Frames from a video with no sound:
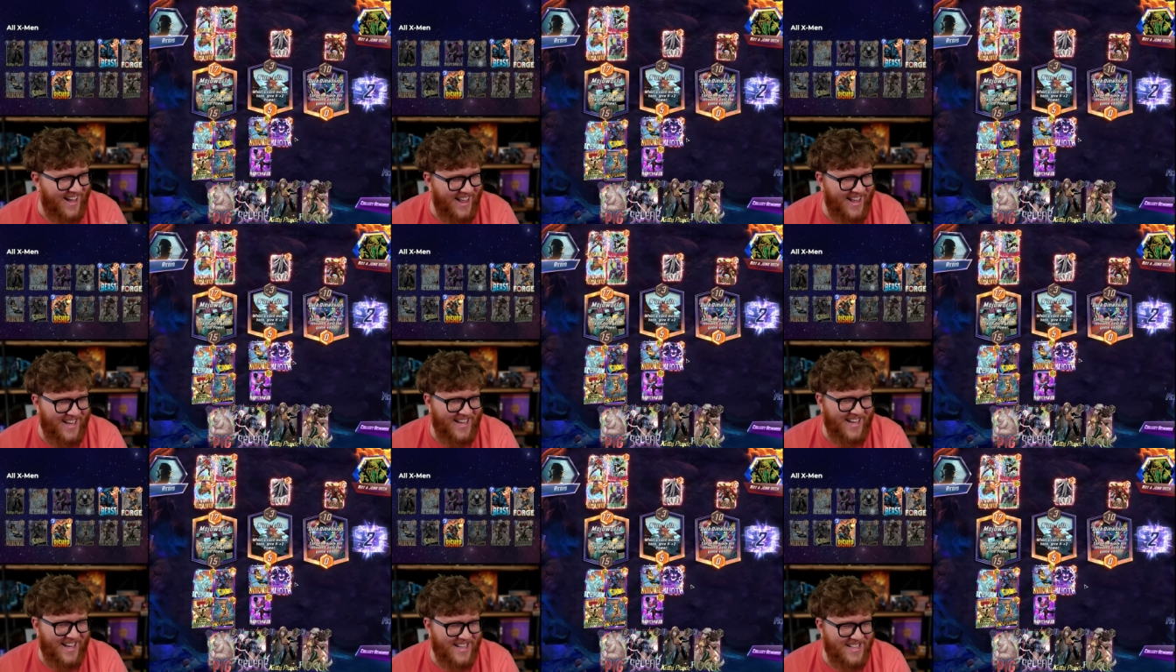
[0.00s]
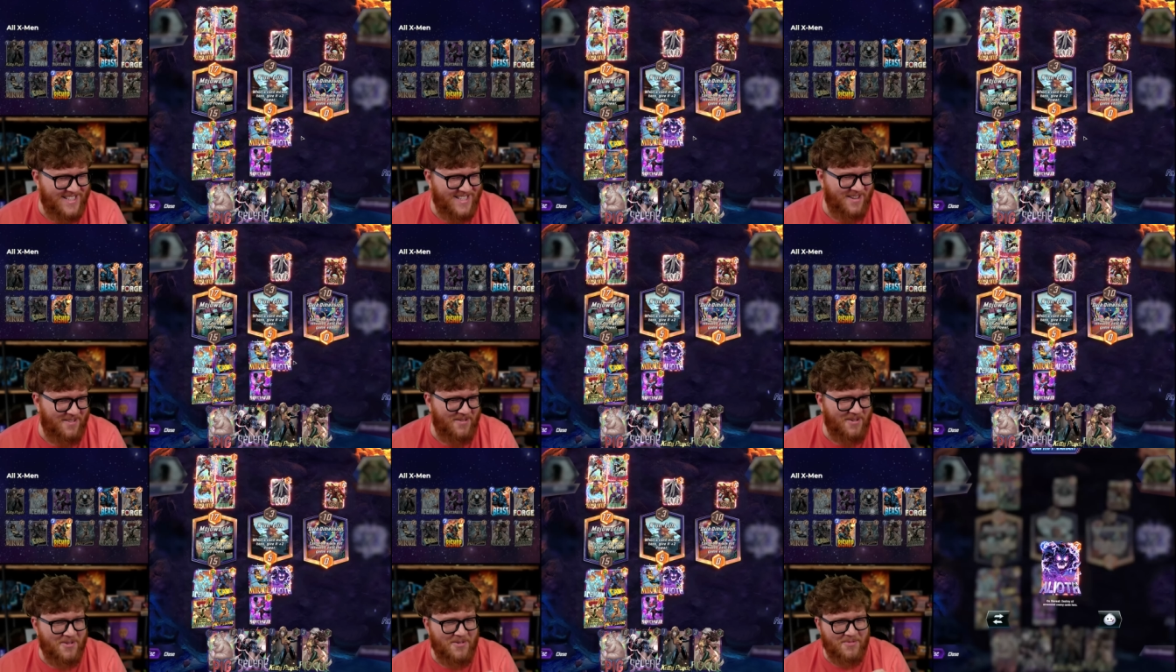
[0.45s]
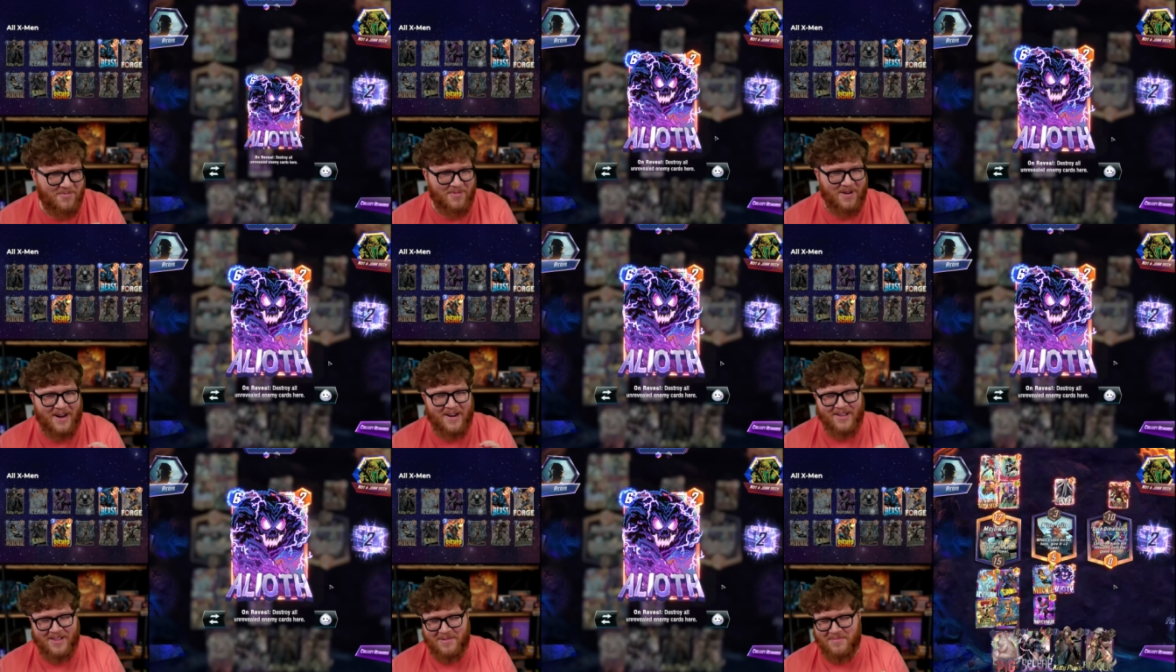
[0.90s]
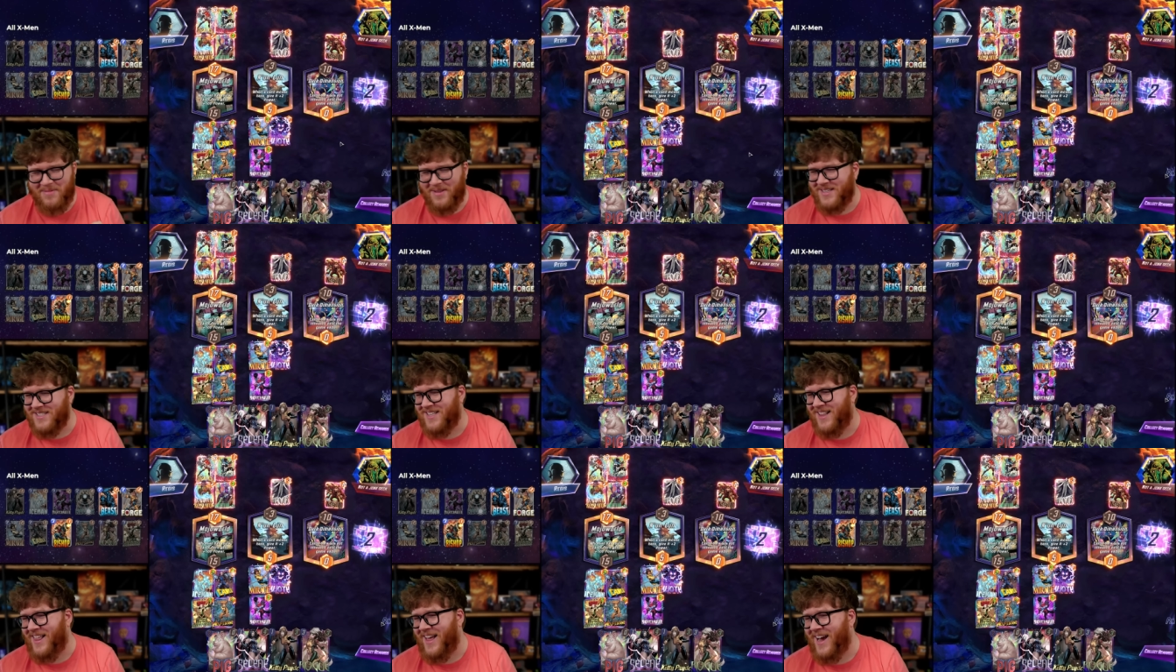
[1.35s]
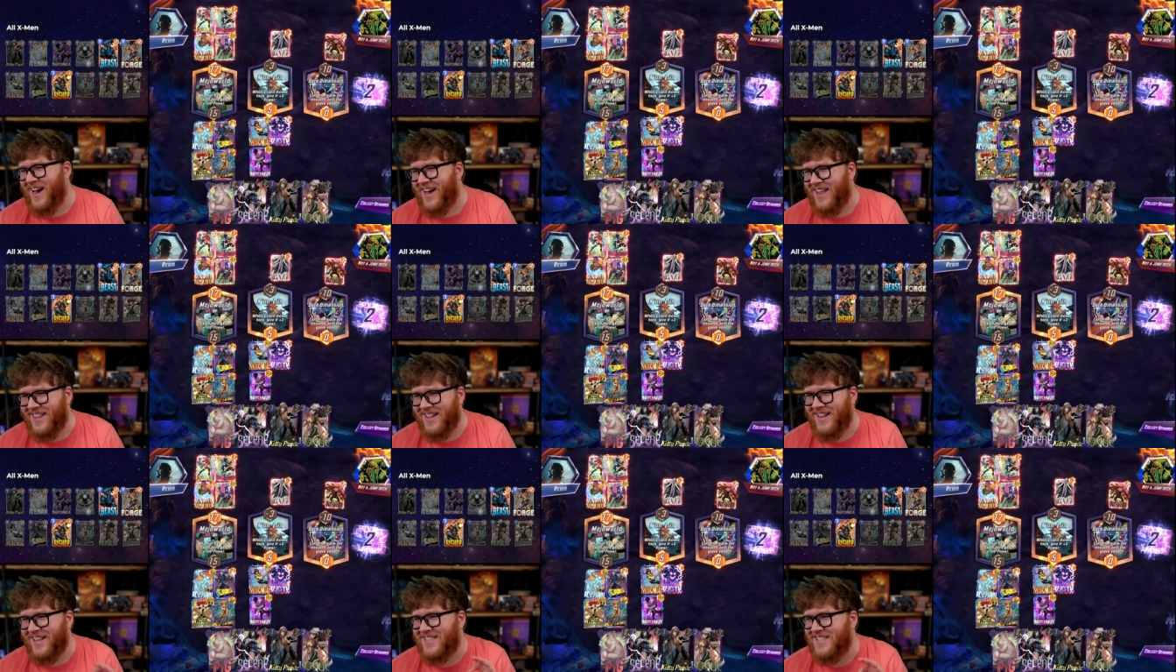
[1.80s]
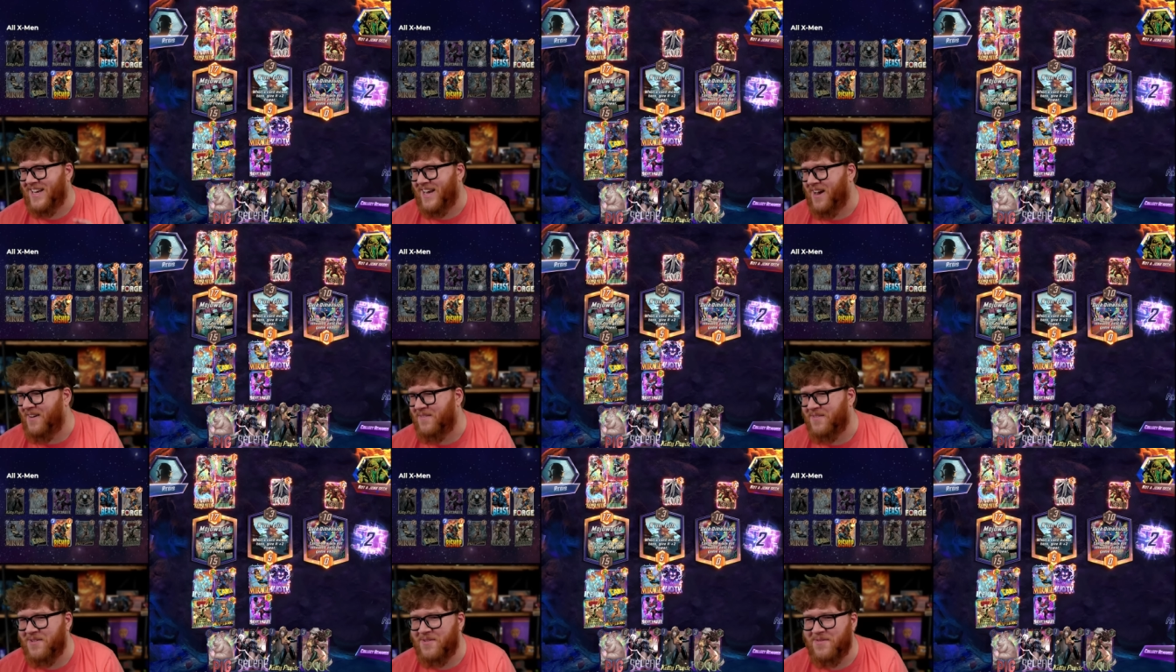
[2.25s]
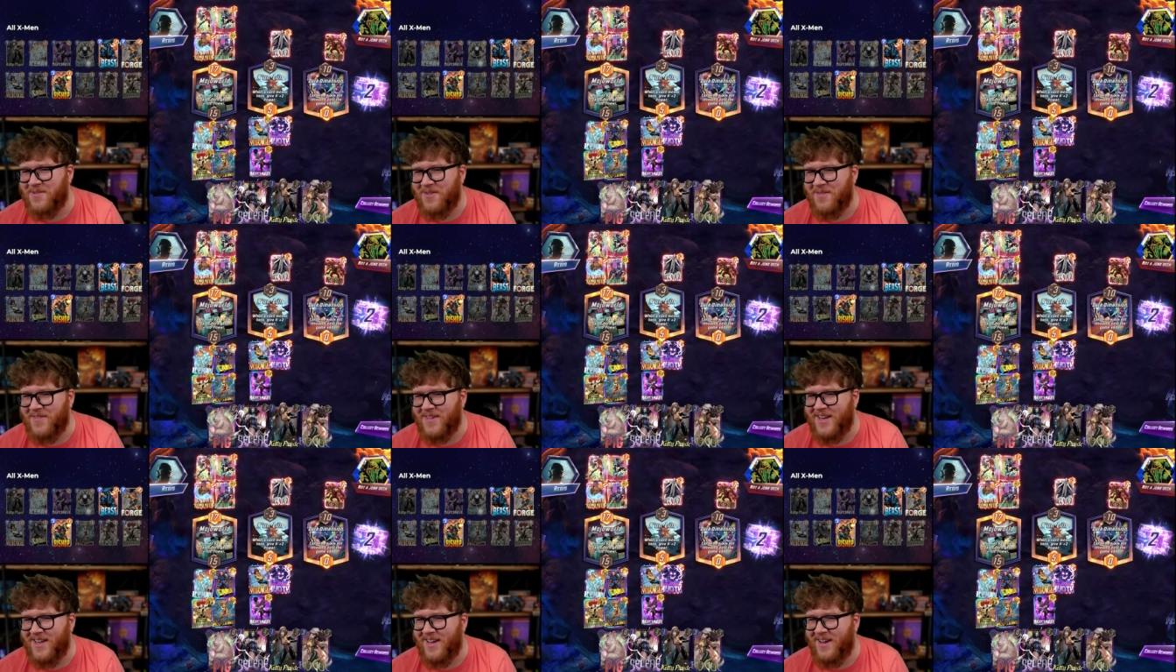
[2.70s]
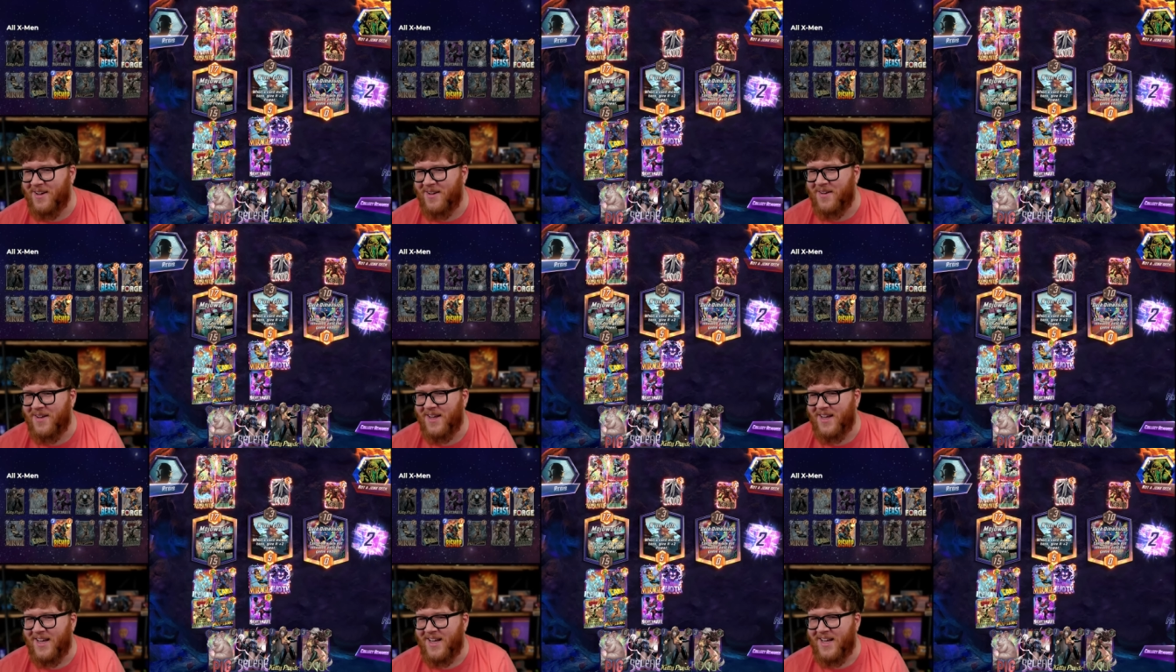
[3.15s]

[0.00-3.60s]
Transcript: like as someone who rarely plays goliath unless i have to for a video